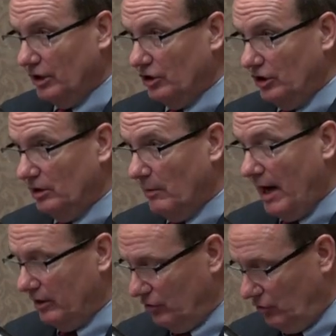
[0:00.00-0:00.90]
She
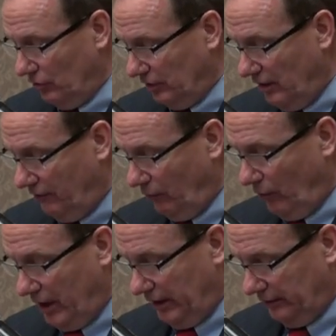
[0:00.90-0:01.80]
admires your love of
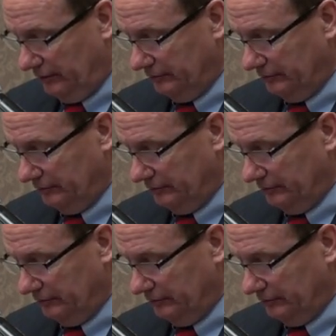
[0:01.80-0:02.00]
running.